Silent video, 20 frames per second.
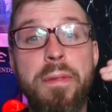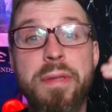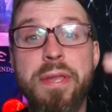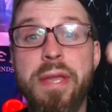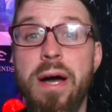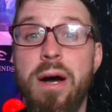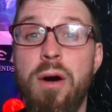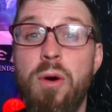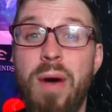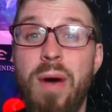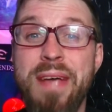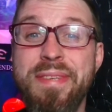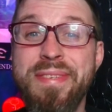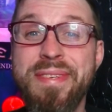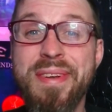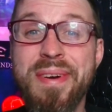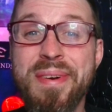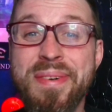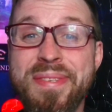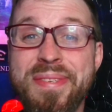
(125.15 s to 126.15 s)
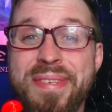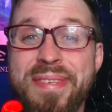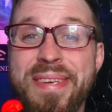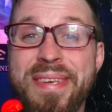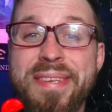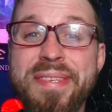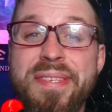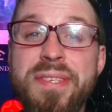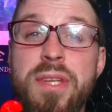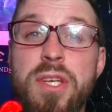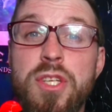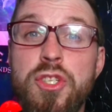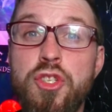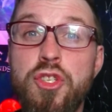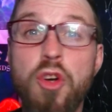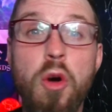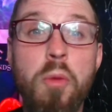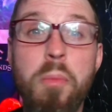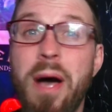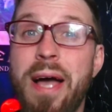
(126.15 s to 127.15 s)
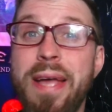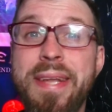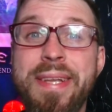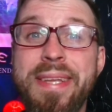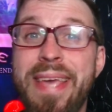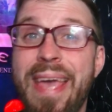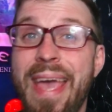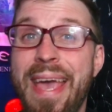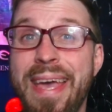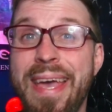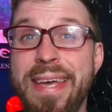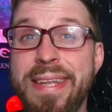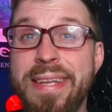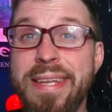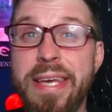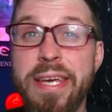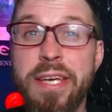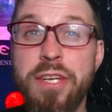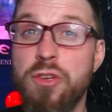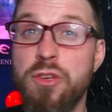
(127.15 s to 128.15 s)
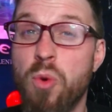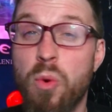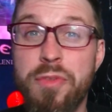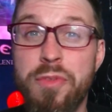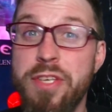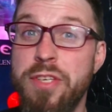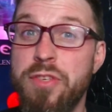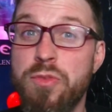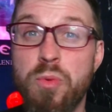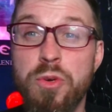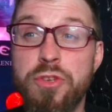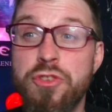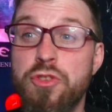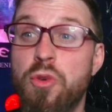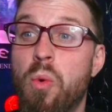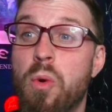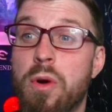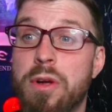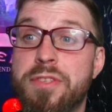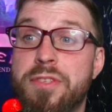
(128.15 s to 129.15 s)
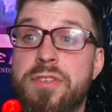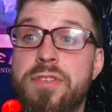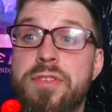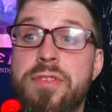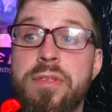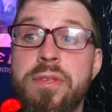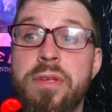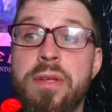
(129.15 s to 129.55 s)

Now, as a narcissist, Joe Biden can't ignore these retorts.